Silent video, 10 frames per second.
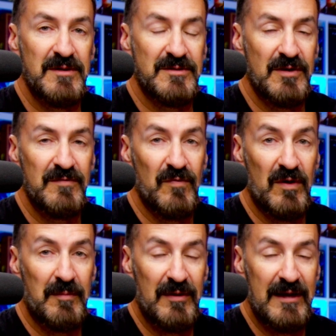or Toph
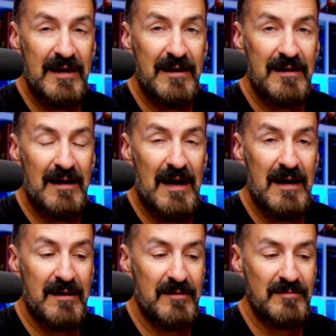want to play it,
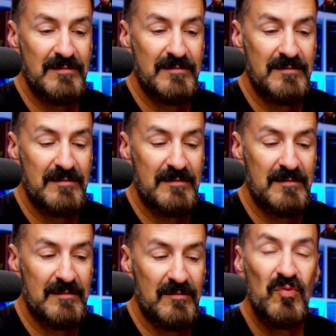I am
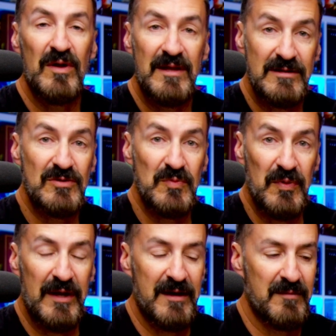willing to
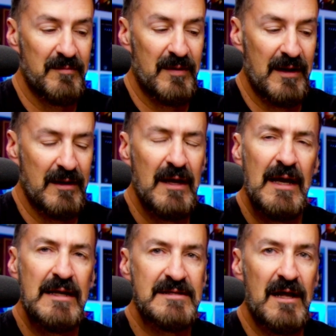play it, but
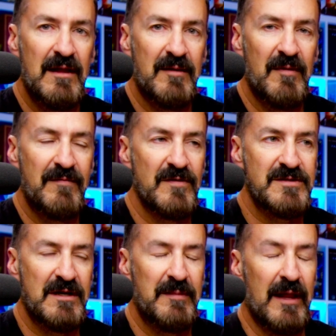it's not like my first
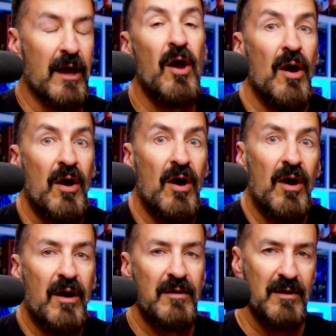thing to be like,
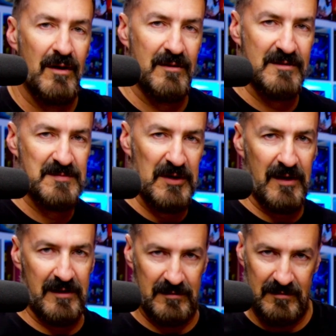Spirit
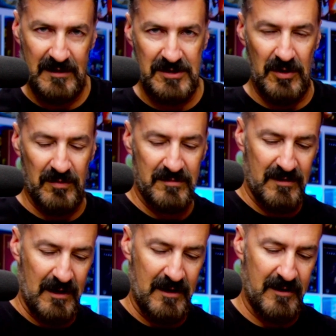Island, let's go.
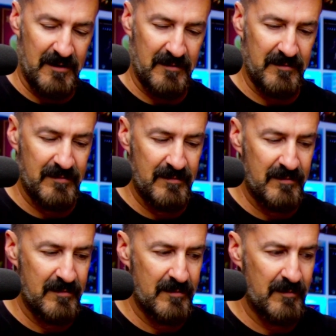
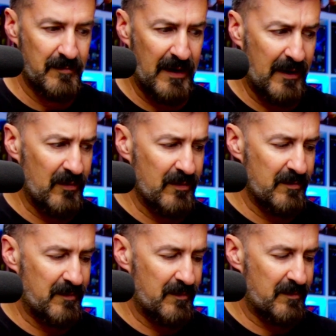But
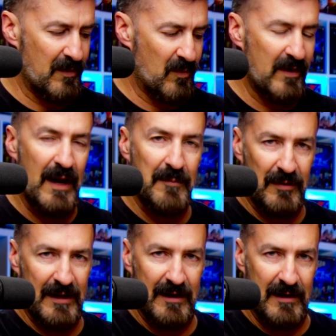when I
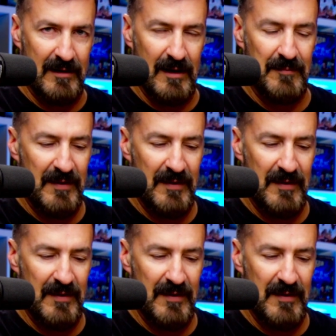play it,